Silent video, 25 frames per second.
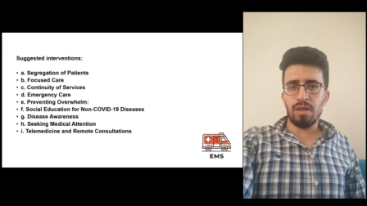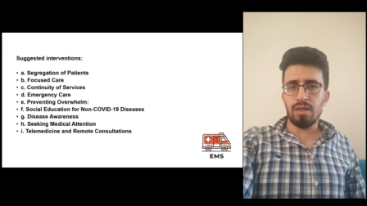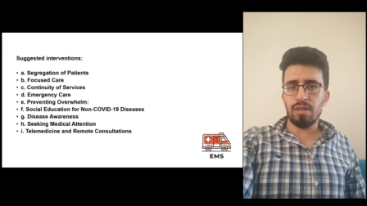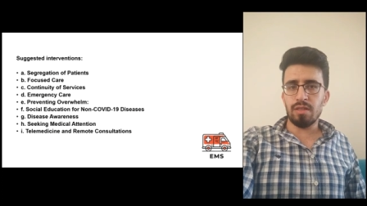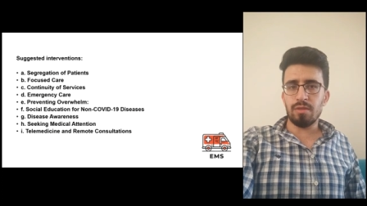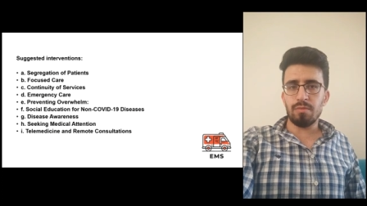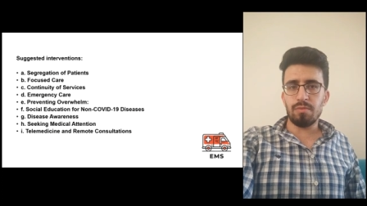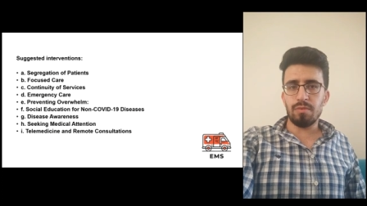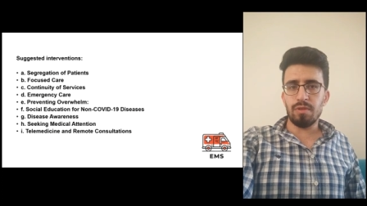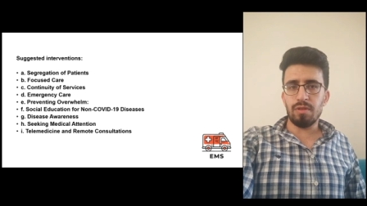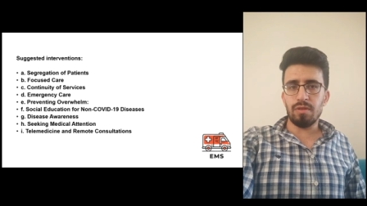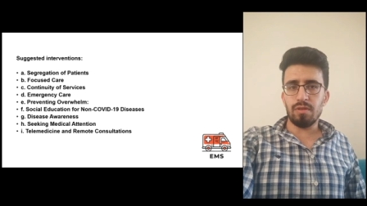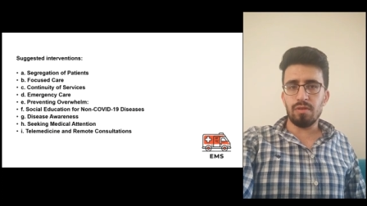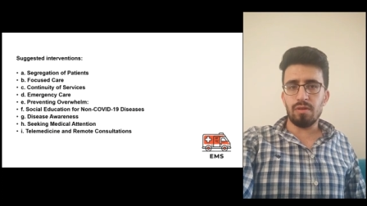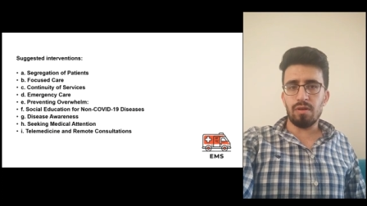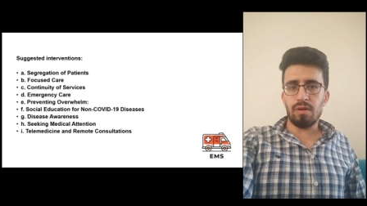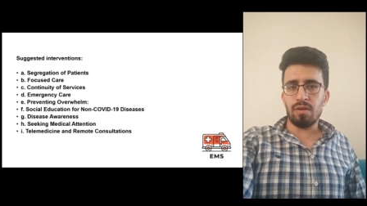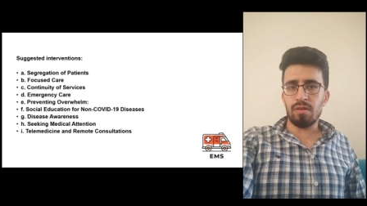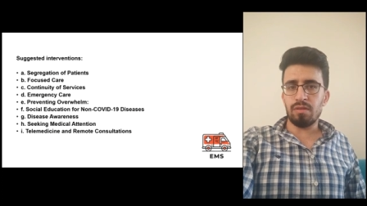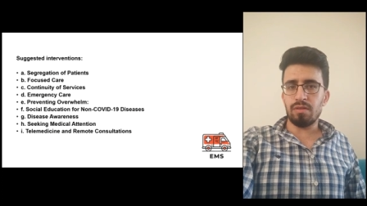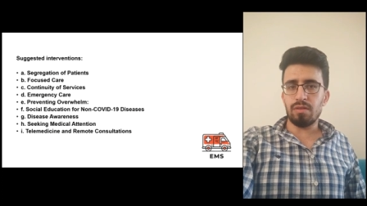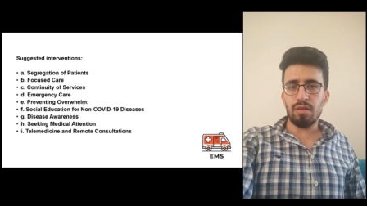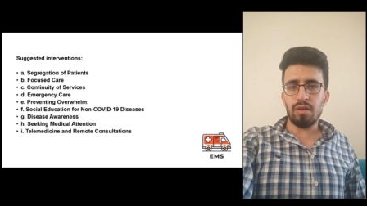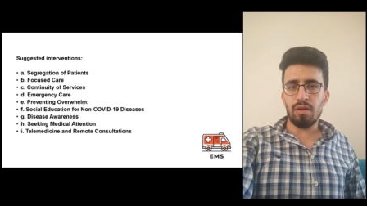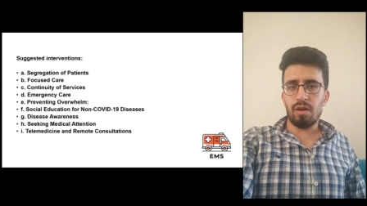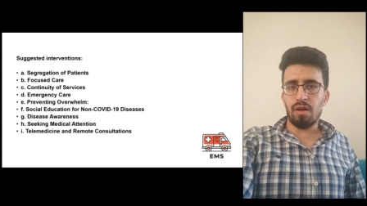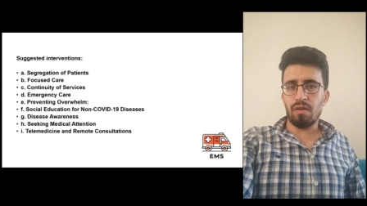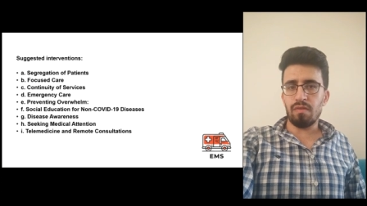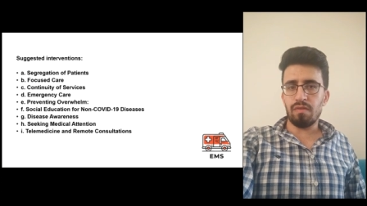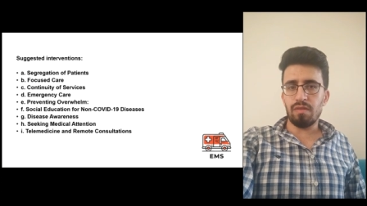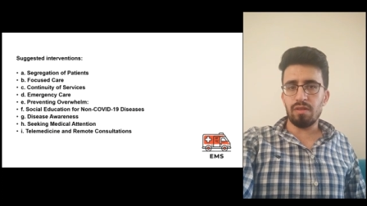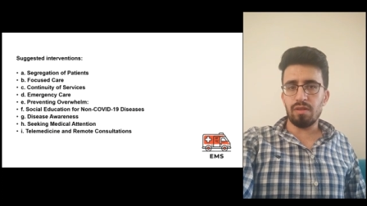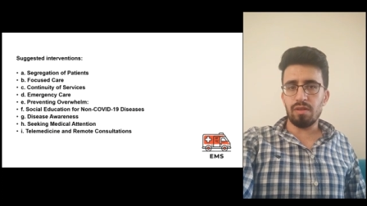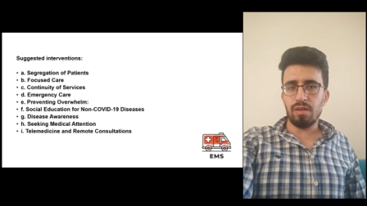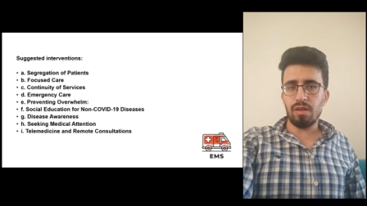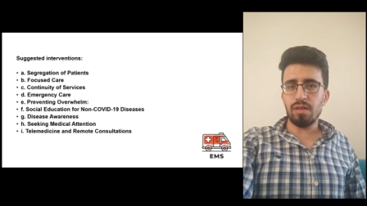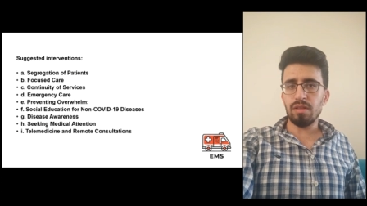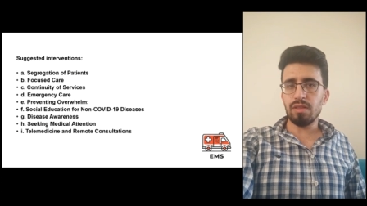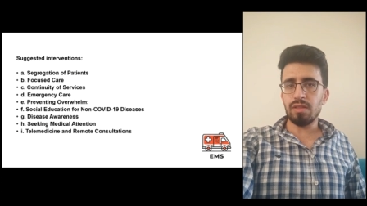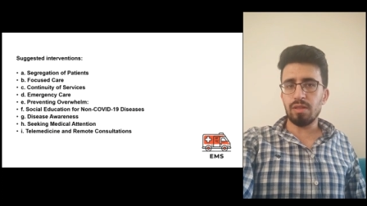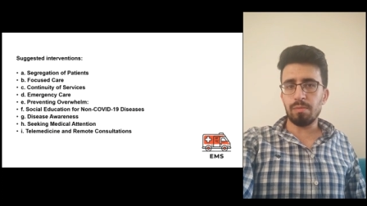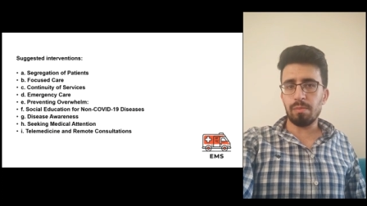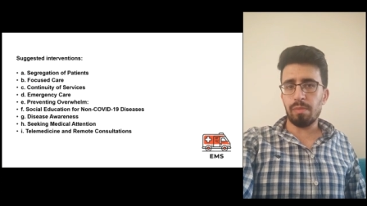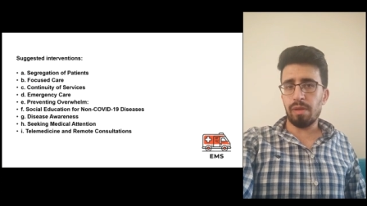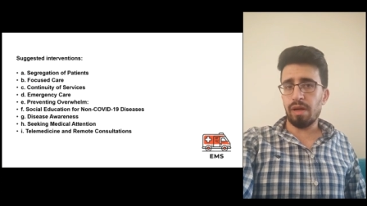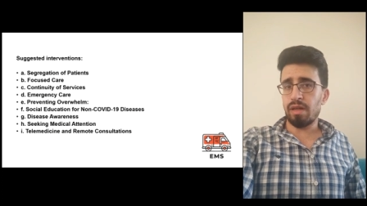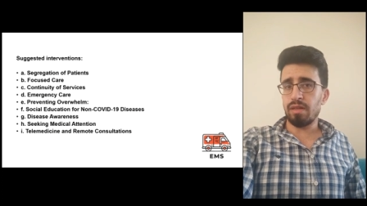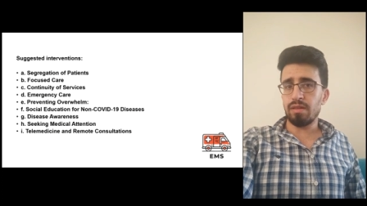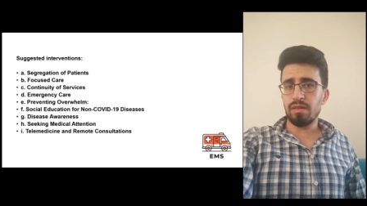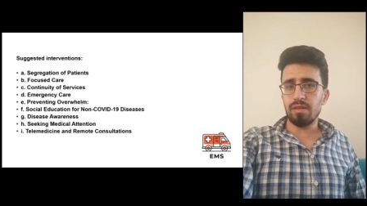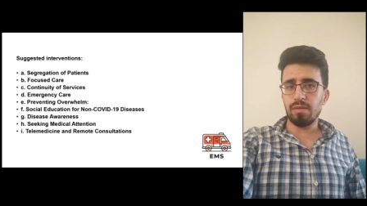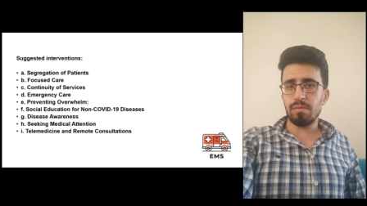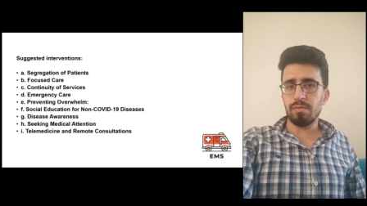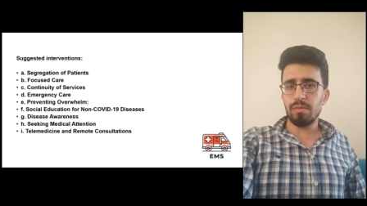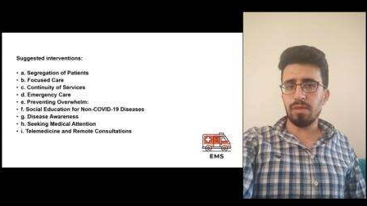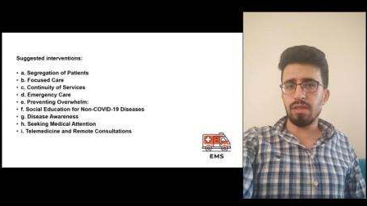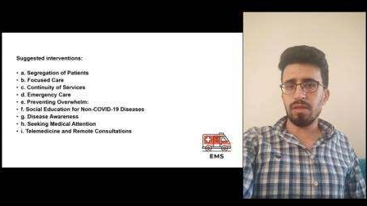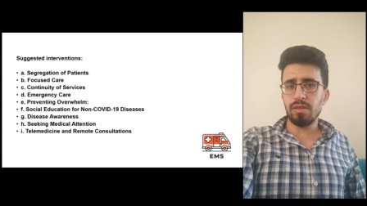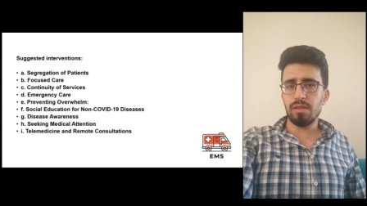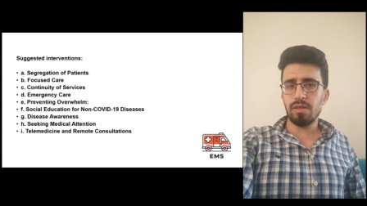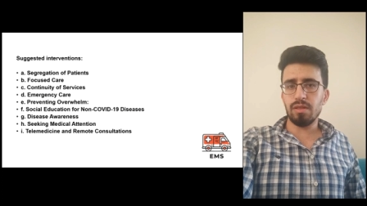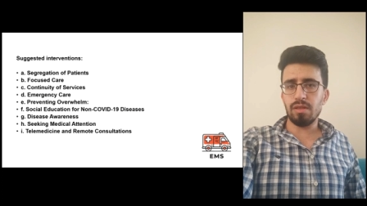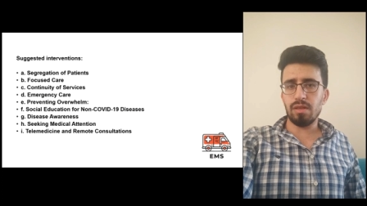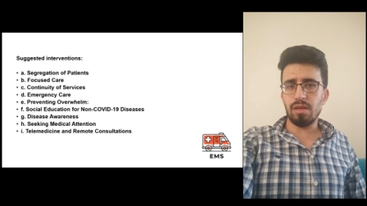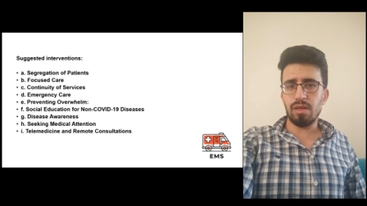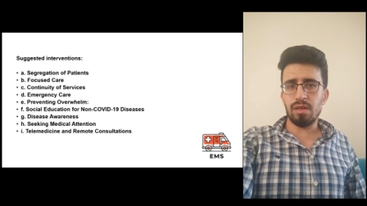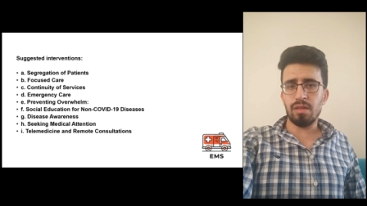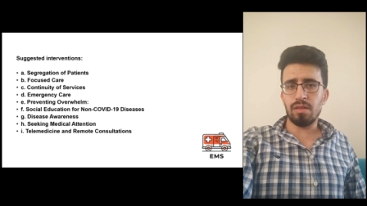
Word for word: has been on the COVID-19 pandemic,